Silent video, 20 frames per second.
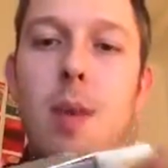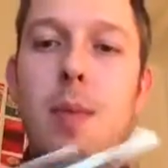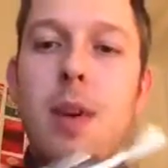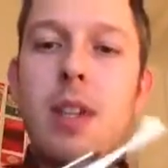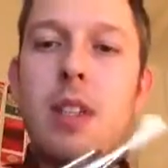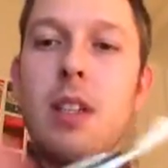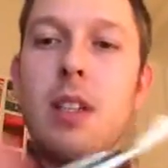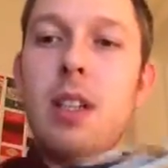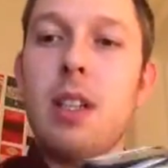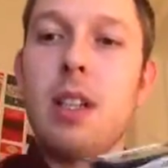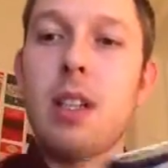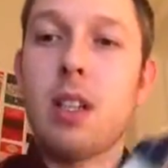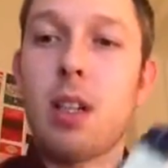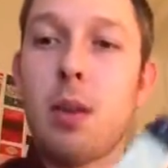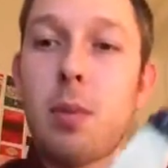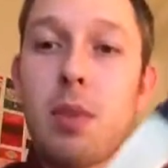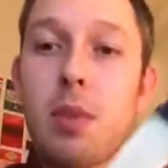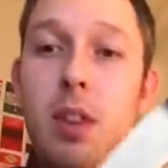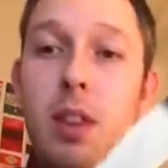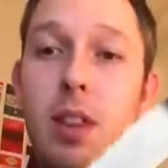Basically it
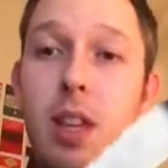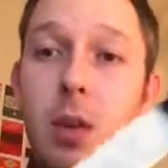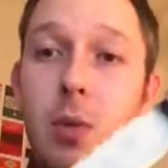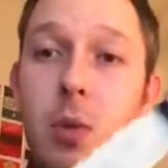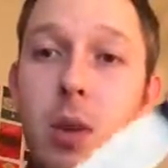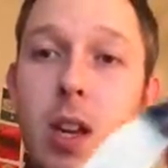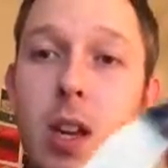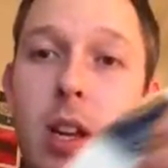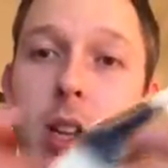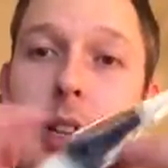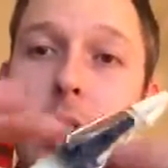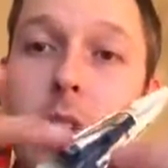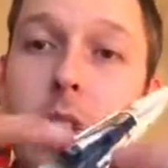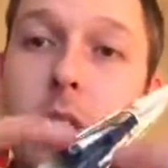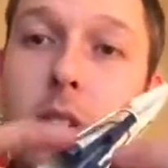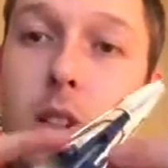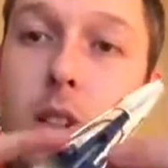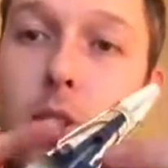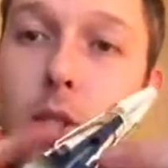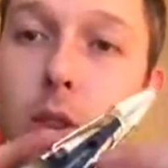comes in the thick one end,